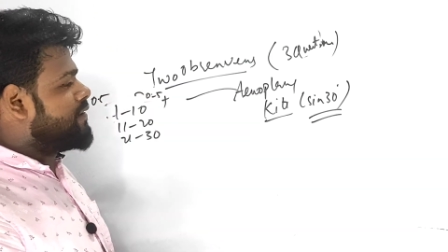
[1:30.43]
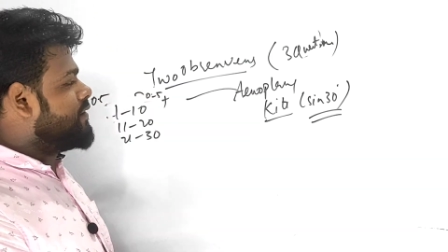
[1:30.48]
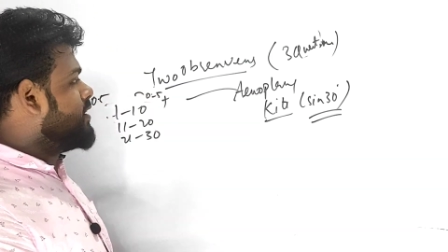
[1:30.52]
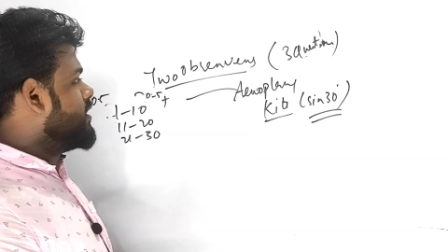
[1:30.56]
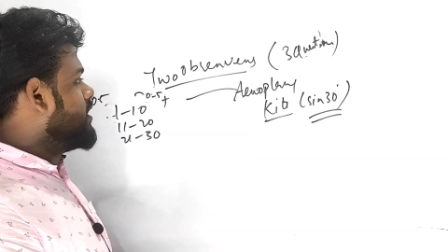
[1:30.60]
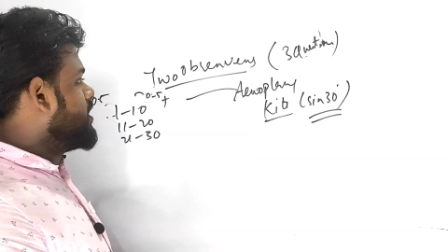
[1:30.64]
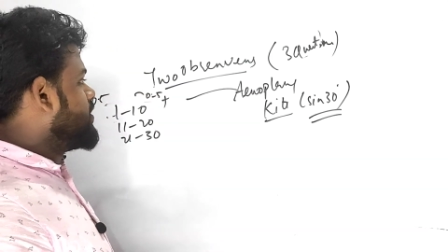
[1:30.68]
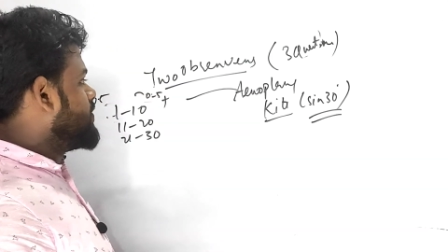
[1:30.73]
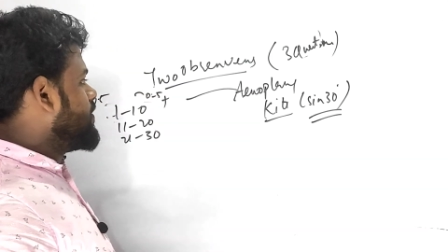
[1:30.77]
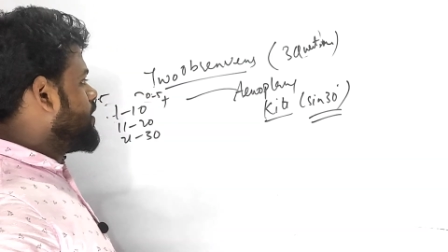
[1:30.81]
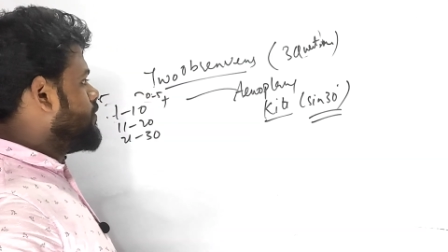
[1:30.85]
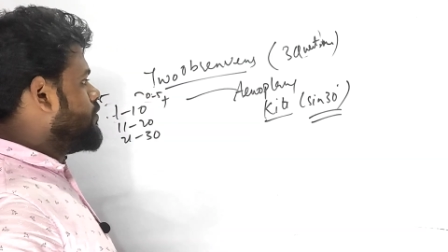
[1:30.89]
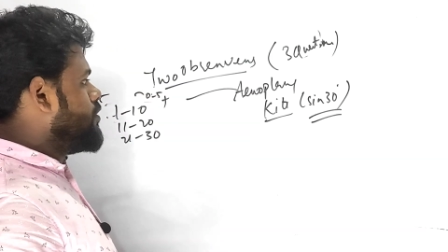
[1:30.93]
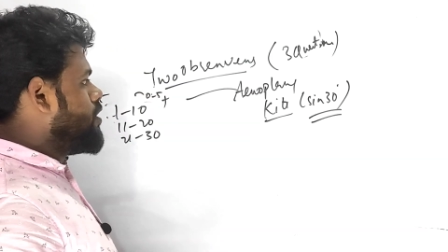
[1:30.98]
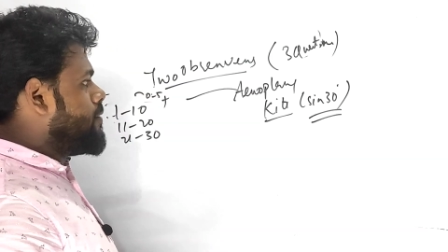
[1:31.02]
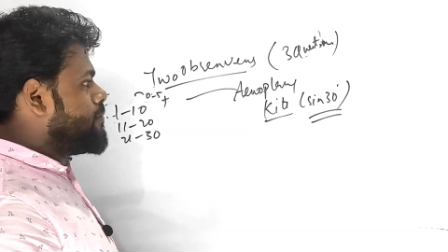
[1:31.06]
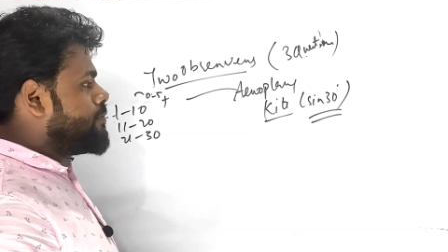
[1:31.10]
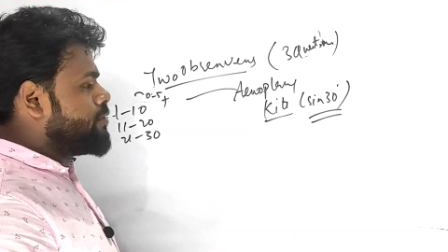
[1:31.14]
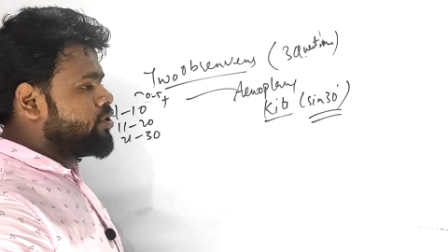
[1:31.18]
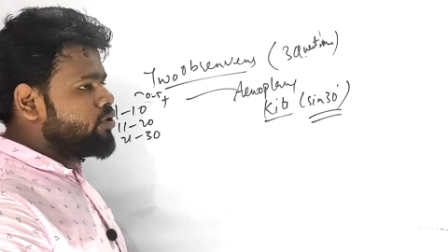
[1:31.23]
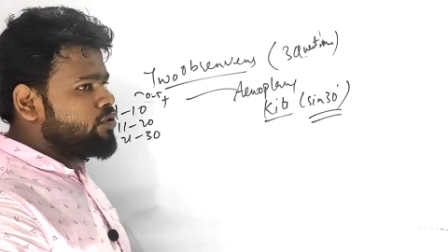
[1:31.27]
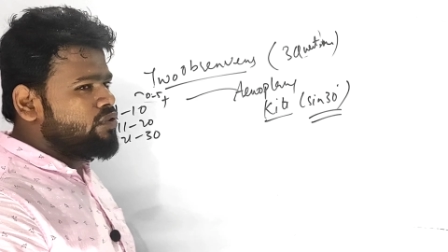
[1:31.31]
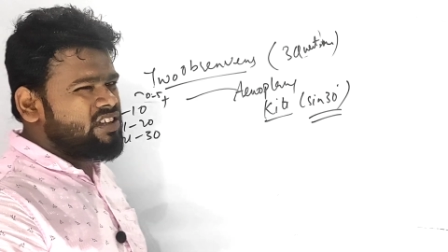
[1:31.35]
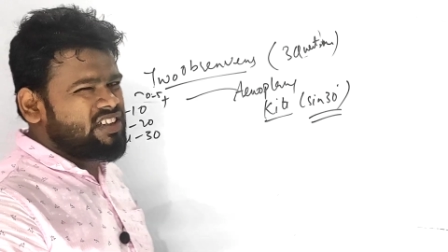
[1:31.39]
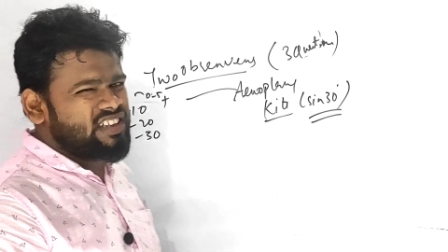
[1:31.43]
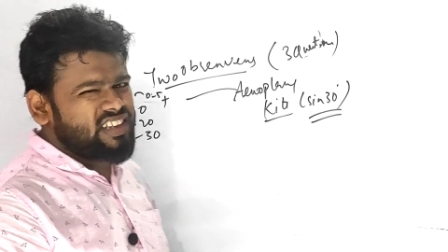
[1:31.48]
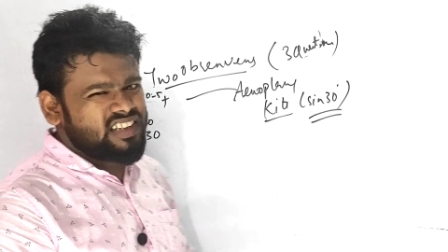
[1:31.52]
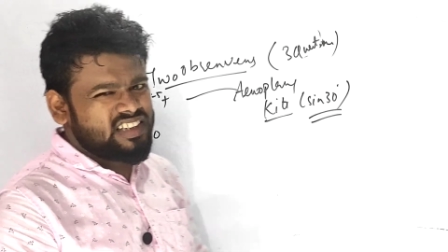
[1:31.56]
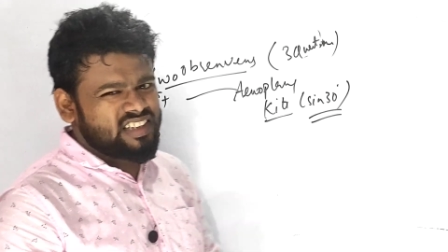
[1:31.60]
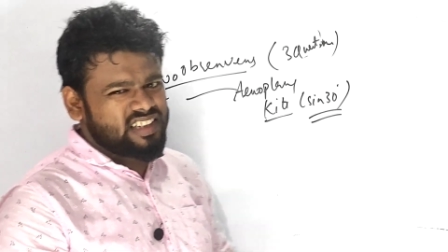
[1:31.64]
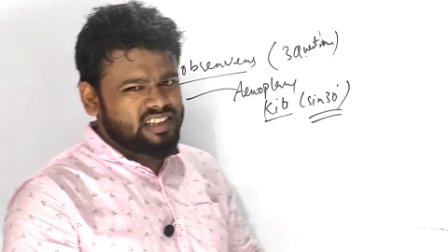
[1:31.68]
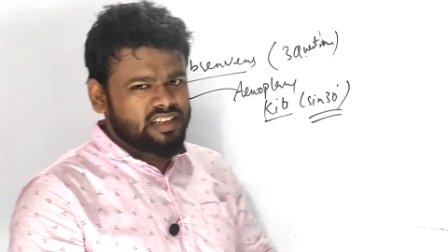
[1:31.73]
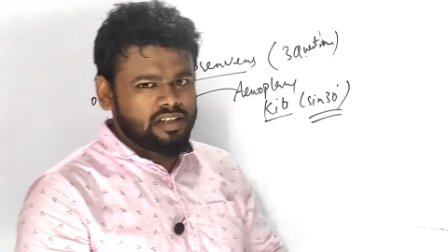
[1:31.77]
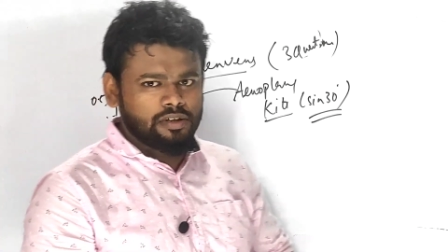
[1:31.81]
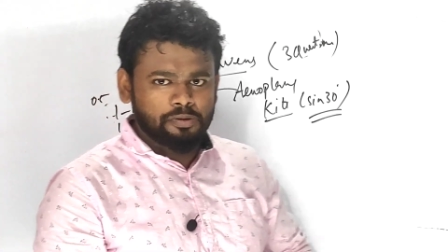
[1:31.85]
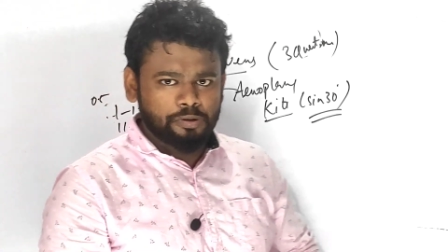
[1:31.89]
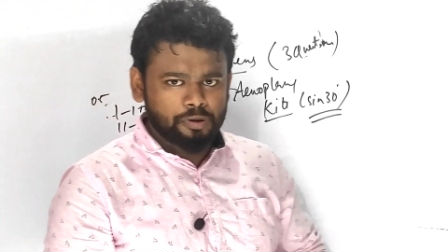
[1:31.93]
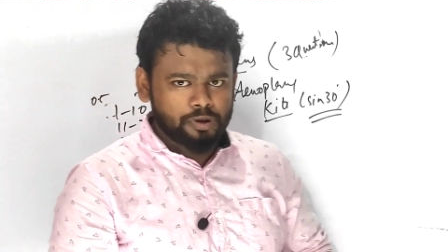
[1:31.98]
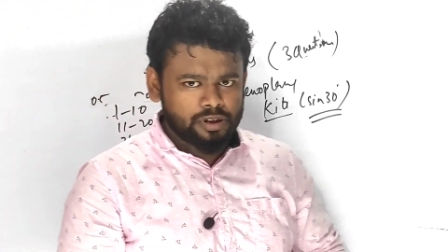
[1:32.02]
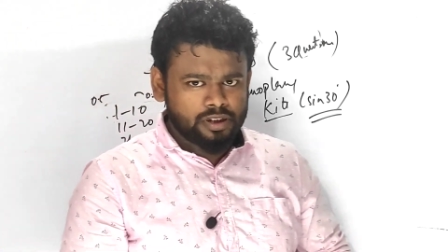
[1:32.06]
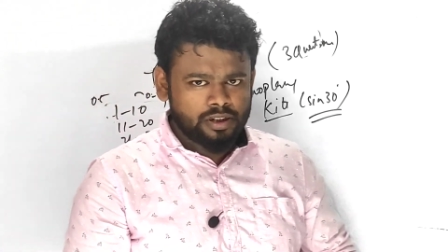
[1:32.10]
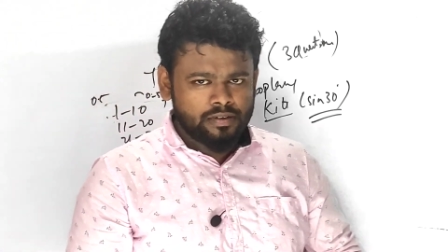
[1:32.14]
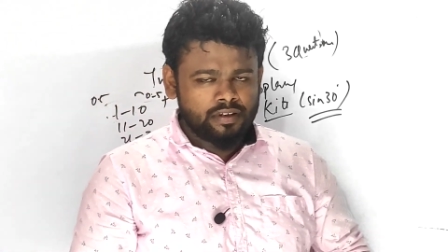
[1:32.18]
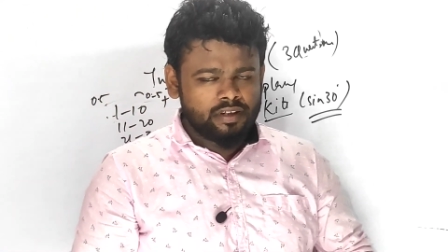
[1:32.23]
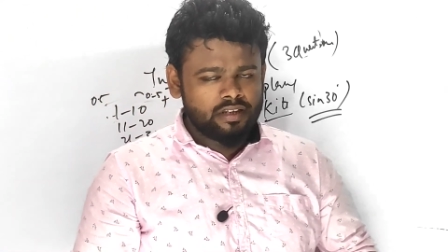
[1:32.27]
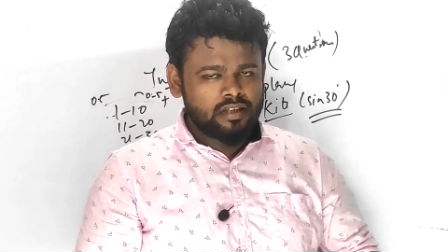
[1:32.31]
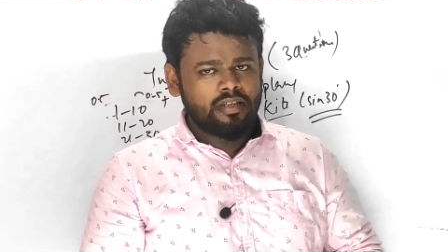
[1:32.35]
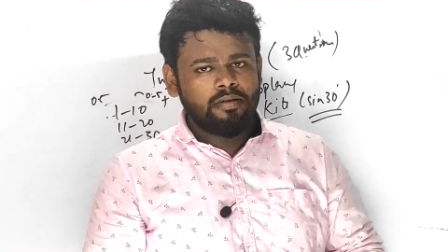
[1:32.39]
in this way we have to do this. This is the
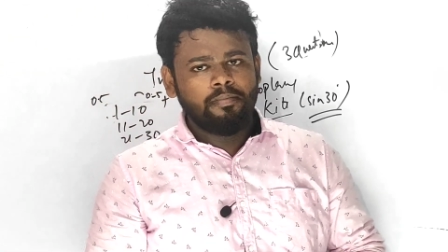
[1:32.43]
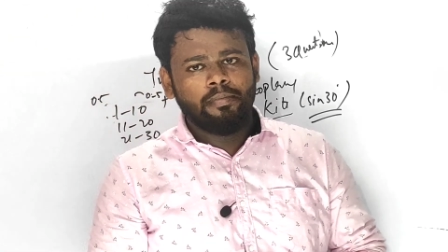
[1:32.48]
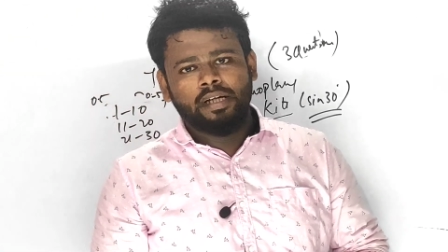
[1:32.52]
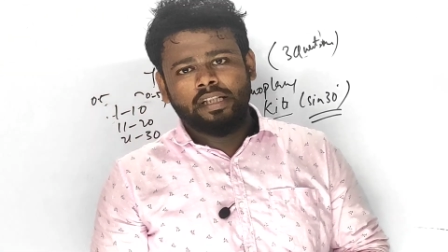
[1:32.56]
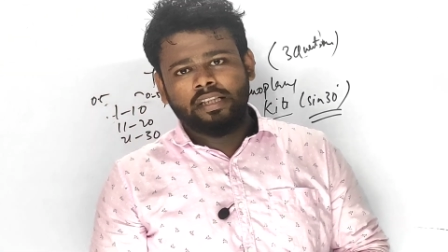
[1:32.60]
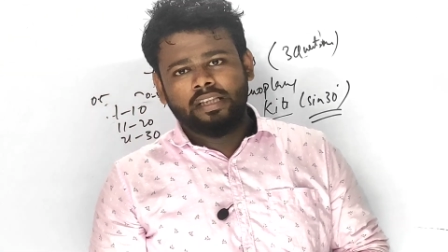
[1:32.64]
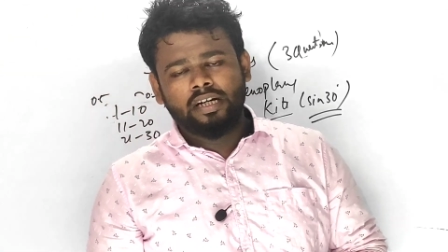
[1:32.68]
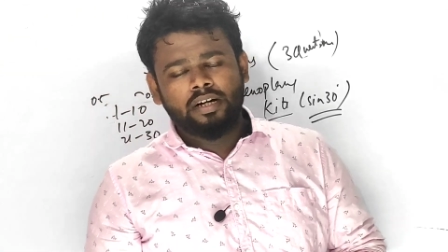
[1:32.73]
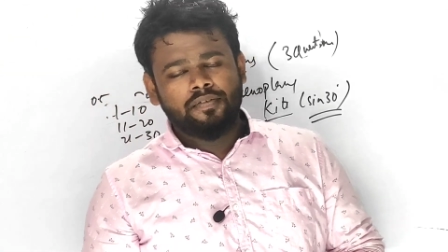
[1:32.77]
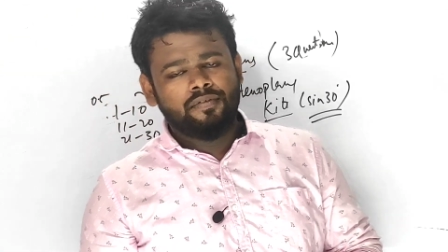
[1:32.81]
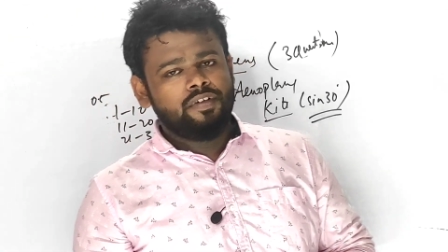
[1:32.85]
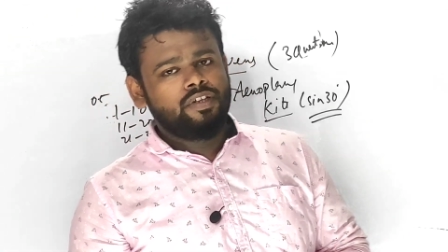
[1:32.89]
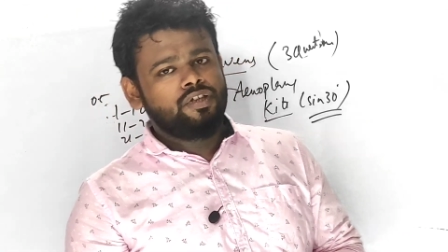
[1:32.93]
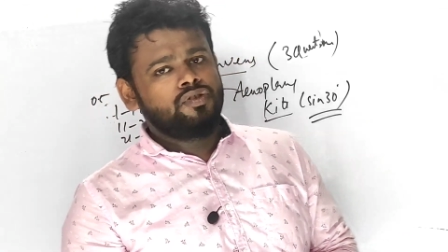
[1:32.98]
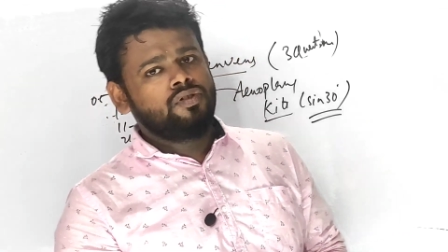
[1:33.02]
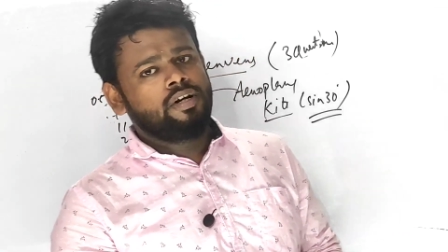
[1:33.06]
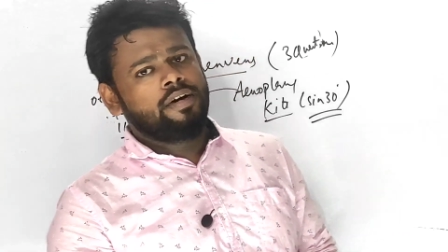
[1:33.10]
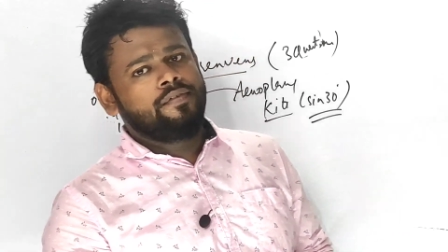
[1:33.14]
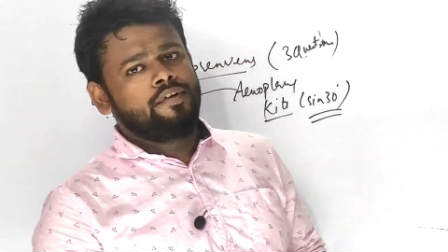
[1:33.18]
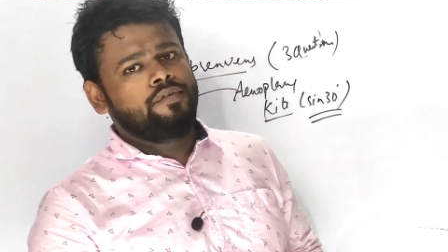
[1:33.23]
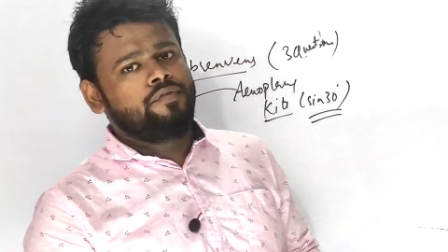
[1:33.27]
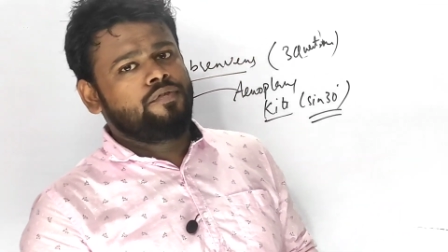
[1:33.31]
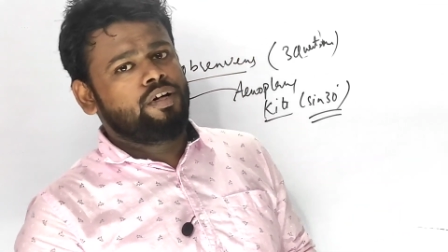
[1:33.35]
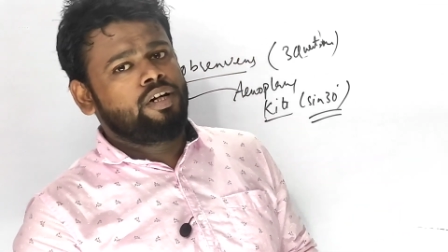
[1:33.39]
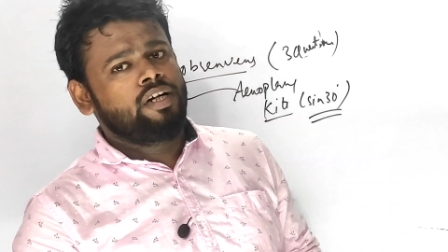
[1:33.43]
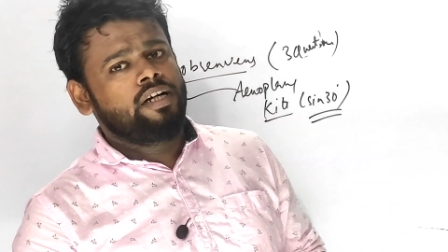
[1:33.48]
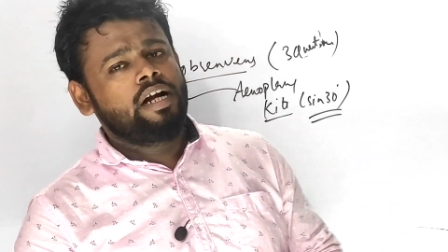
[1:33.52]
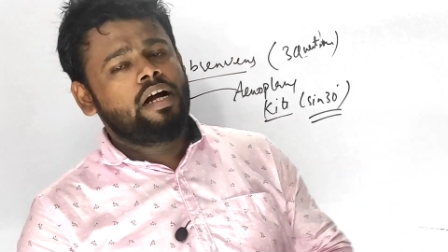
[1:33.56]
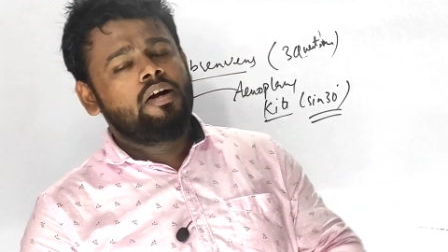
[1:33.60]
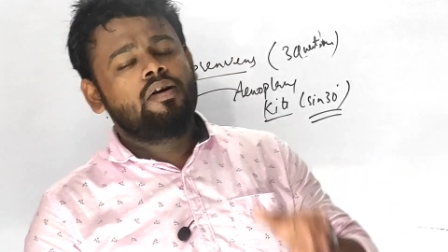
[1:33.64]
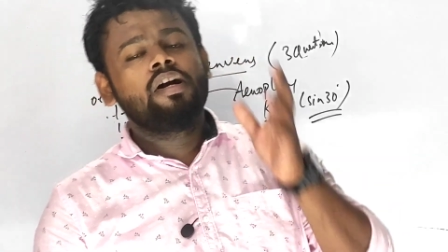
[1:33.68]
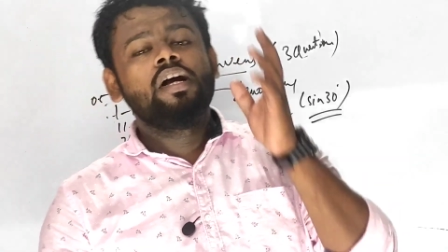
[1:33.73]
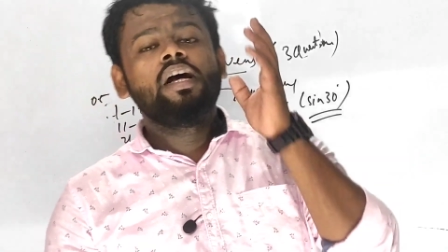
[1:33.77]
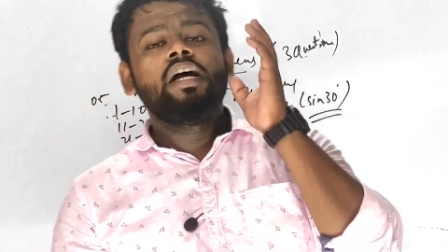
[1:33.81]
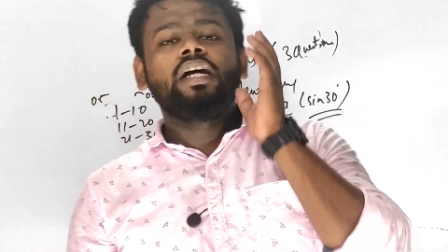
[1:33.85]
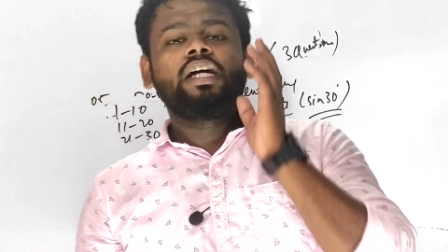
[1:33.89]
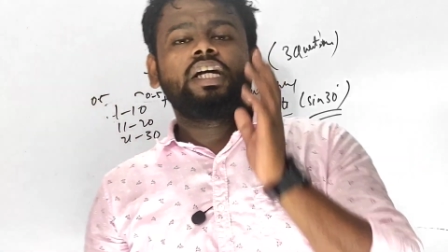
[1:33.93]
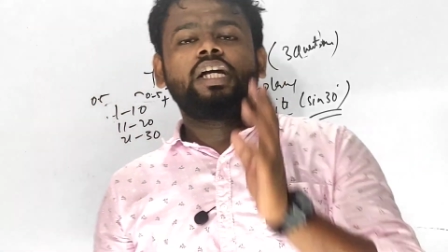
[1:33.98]
question, this is the mantra which you have to follow it out.